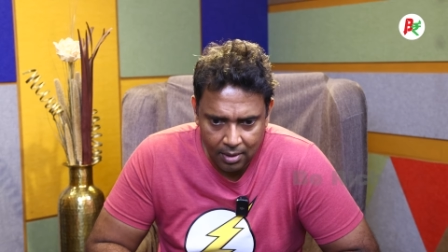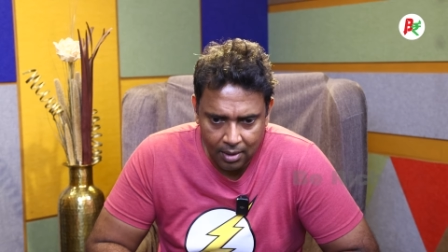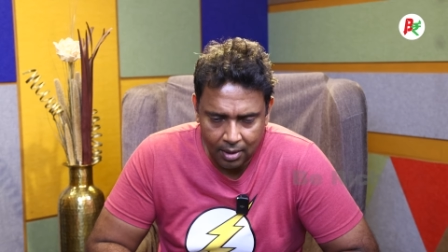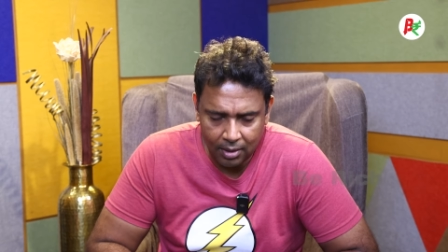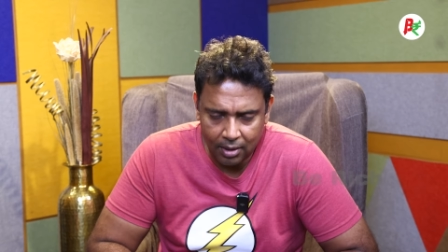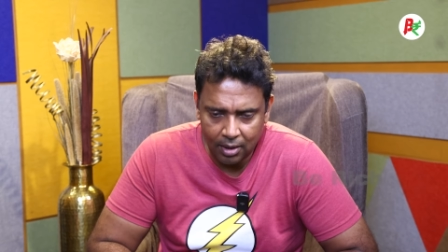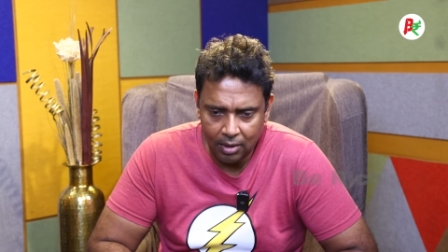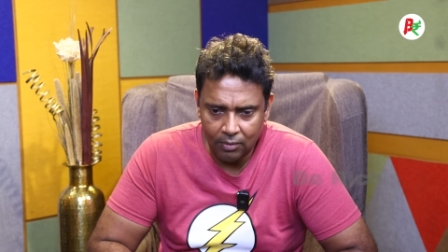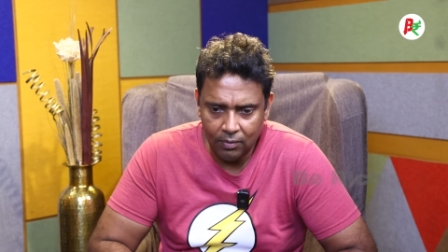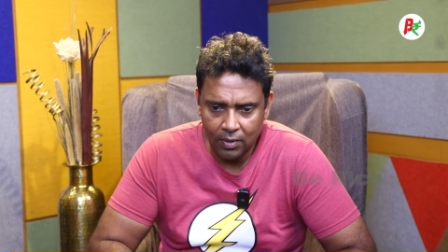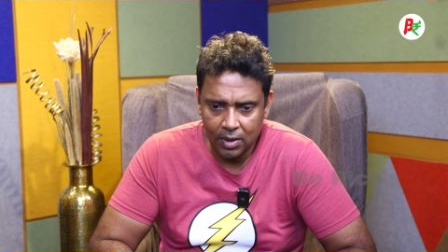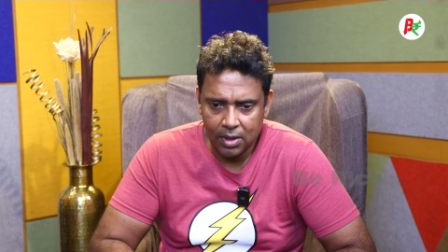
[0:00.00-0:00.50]

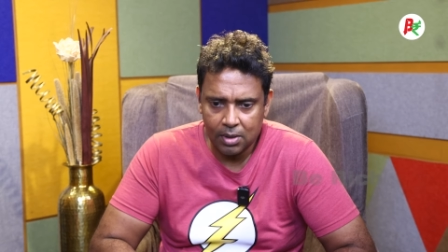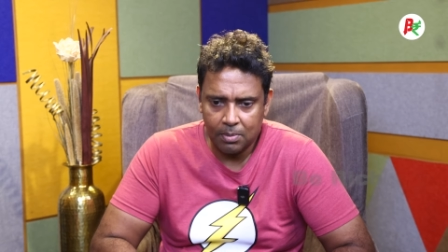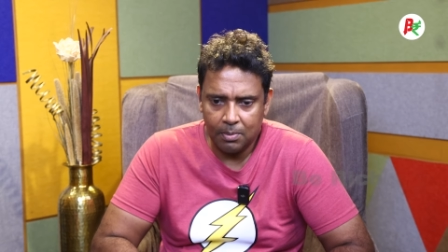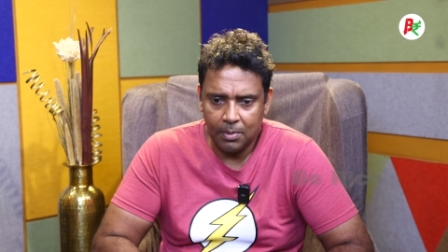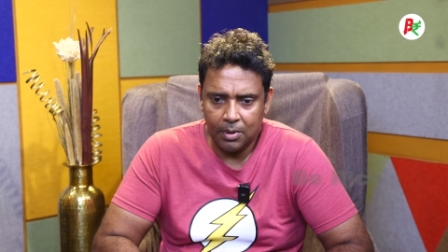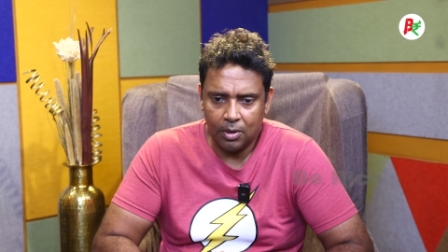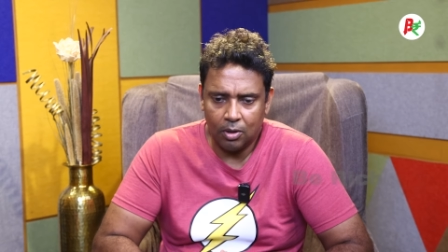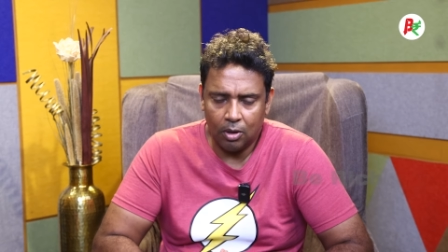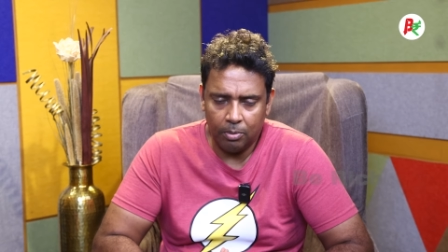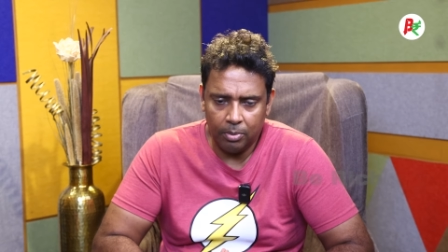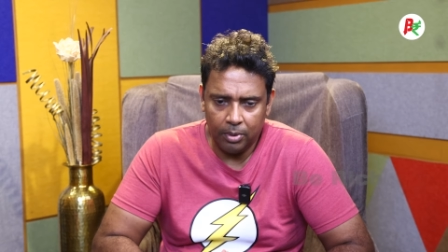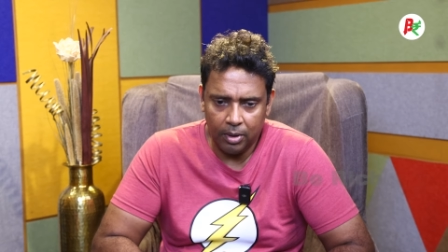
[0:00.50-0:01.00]
and
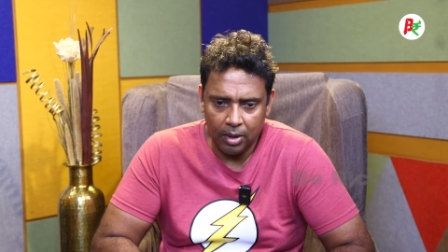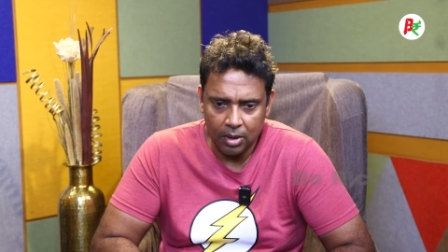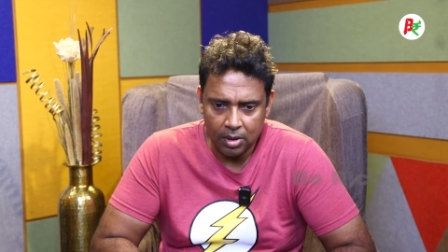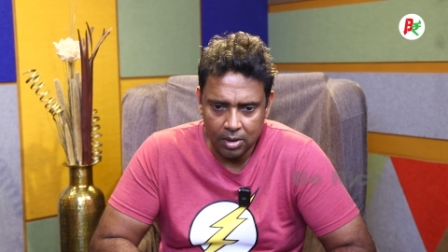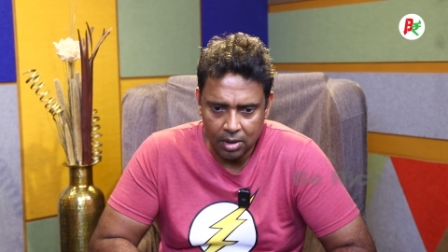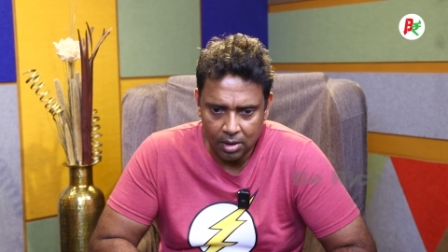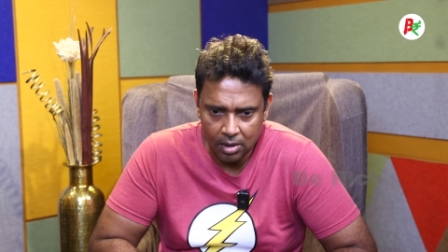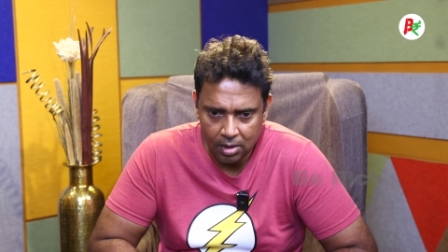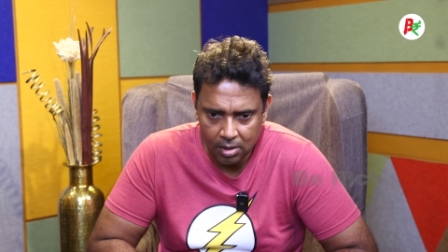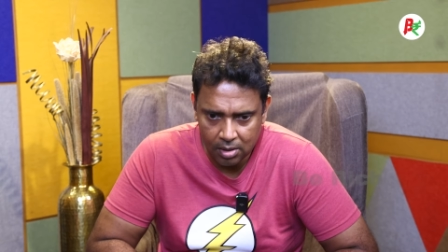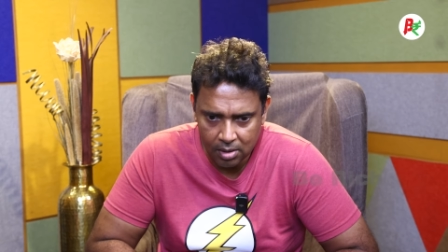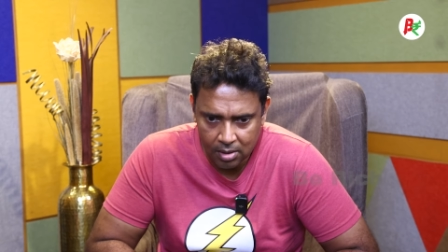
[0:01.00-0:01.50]
investment
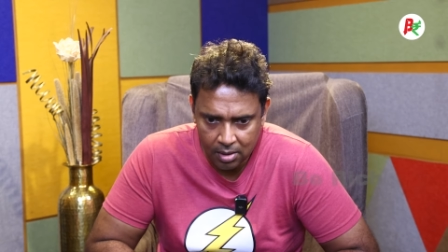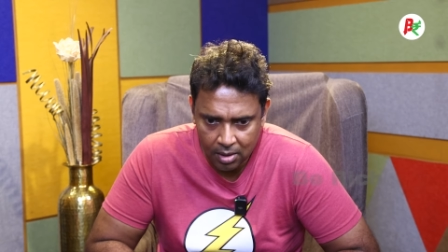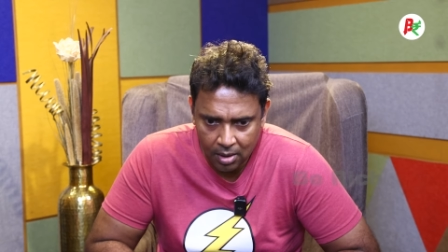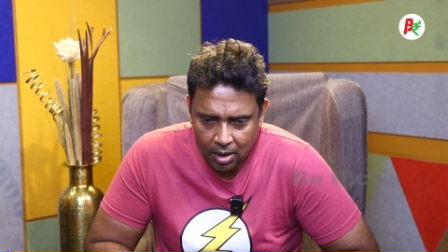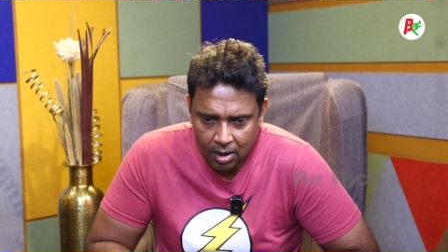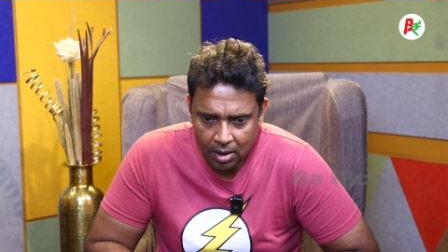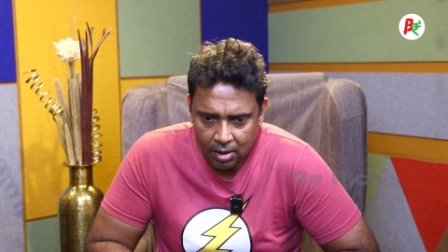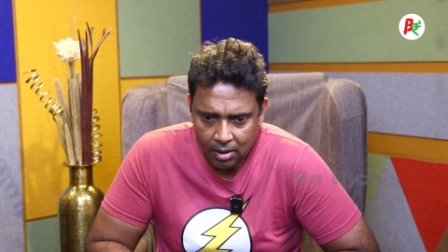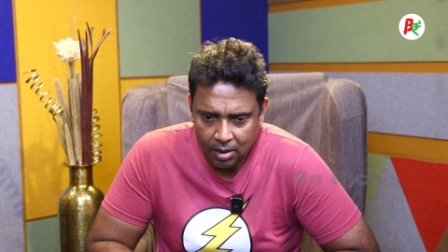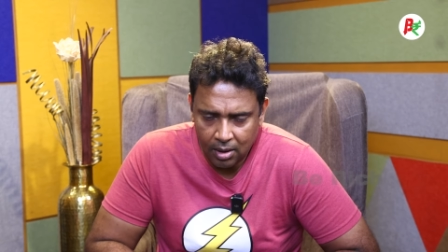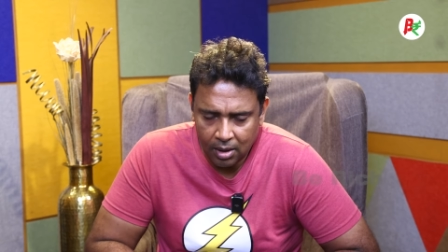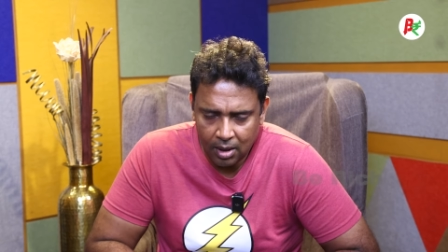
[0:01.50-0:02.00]
operations
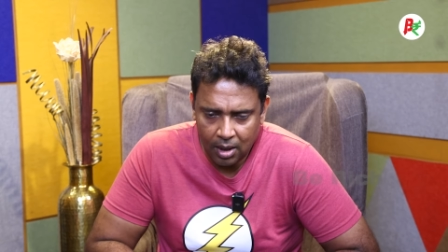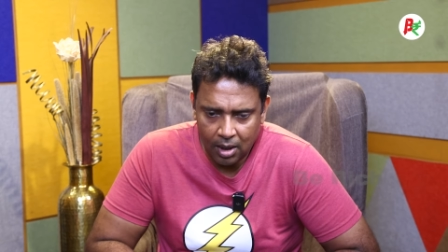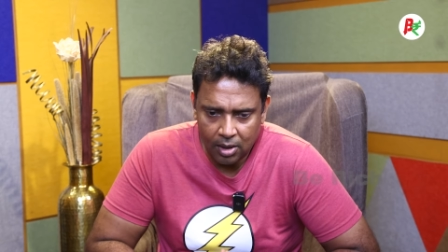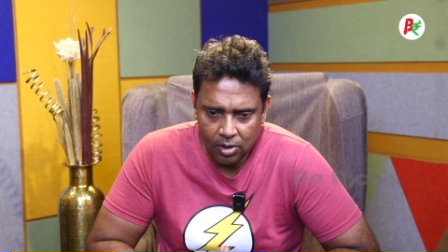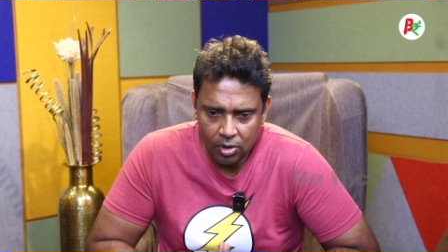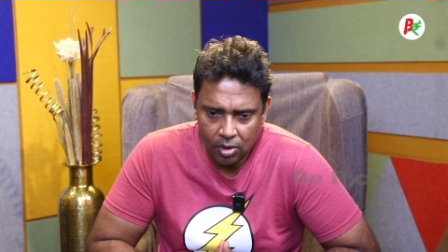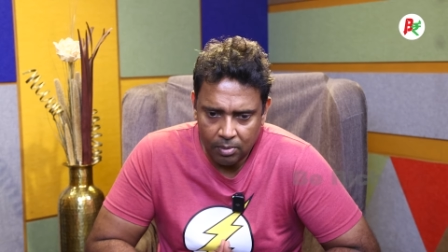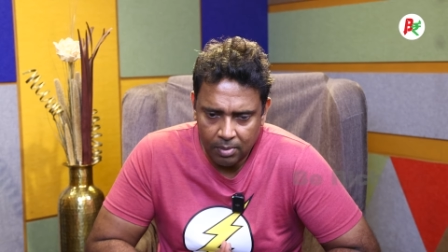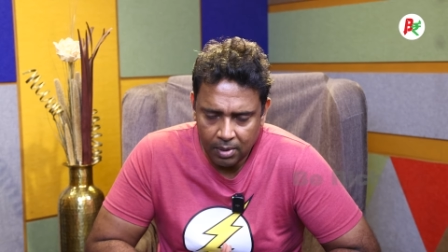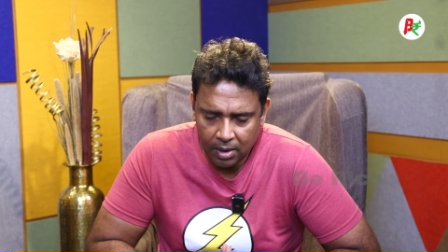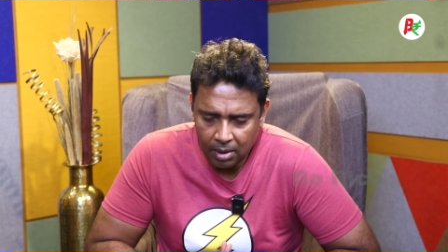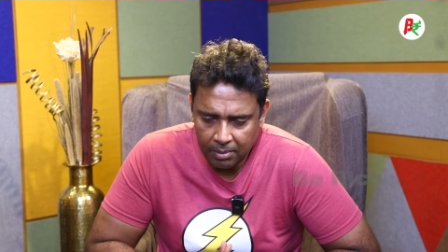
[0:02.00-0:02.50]
in the
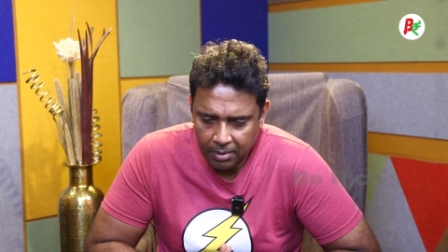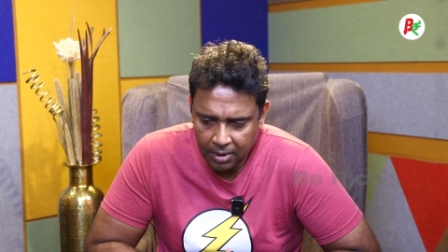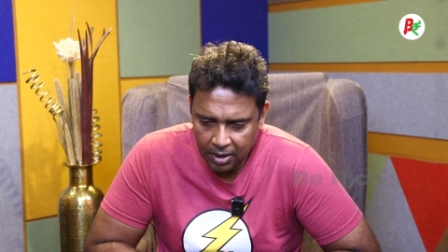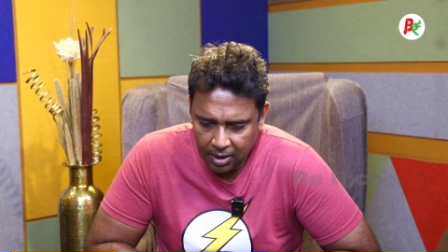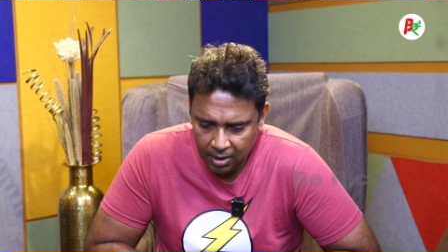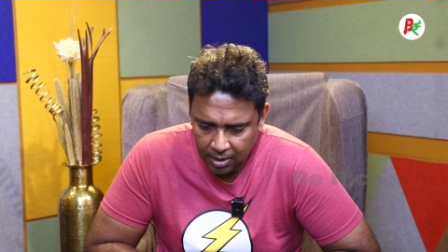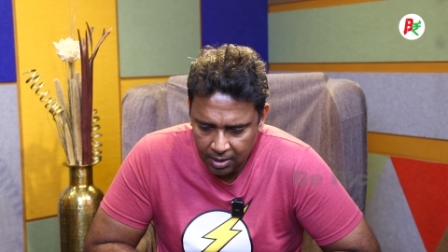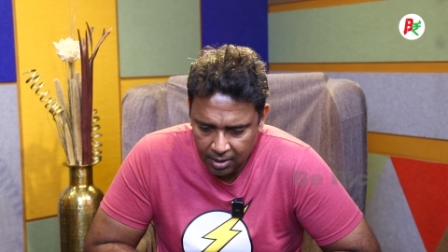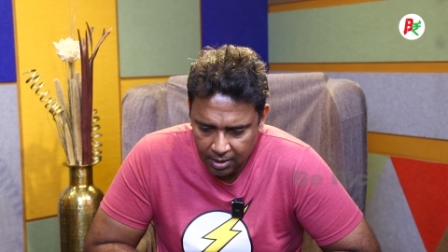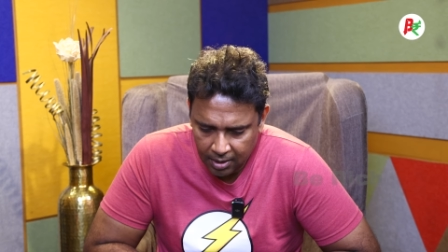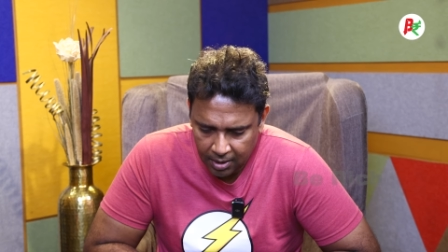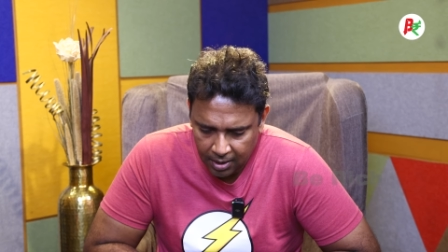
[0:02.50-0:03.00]
case you become an
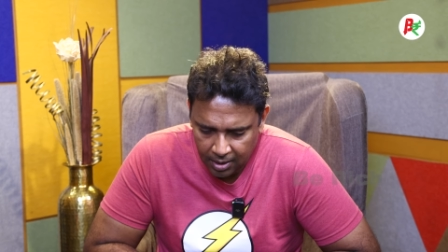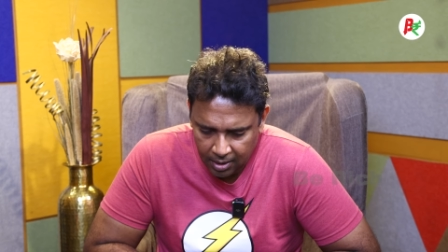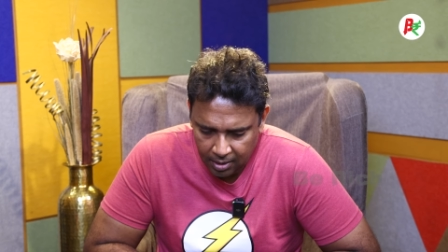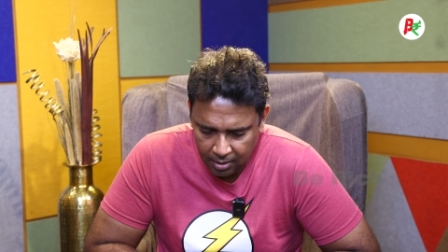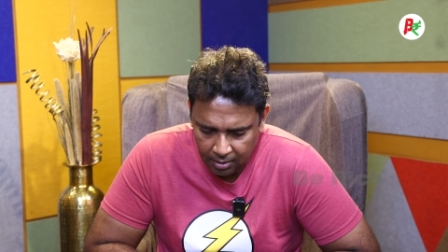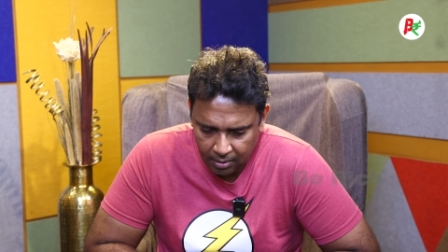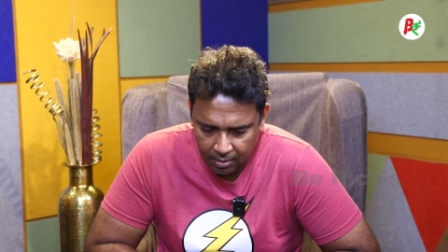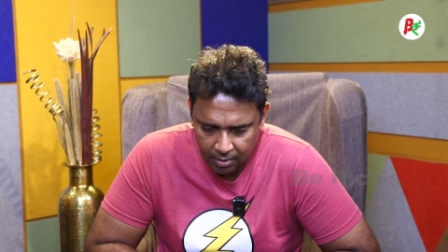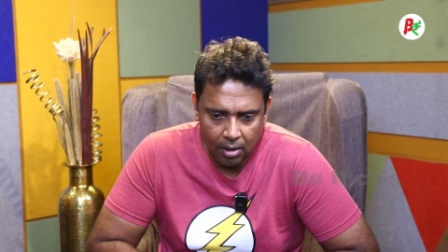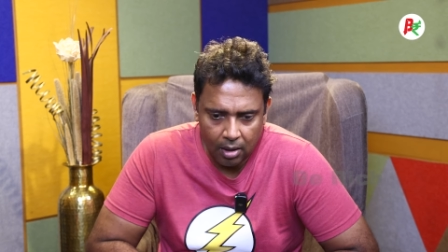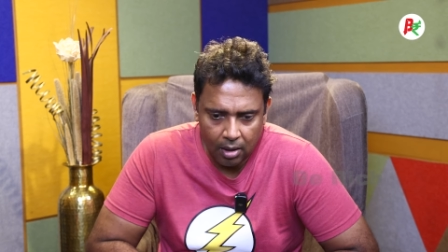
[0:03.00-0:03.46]
NRI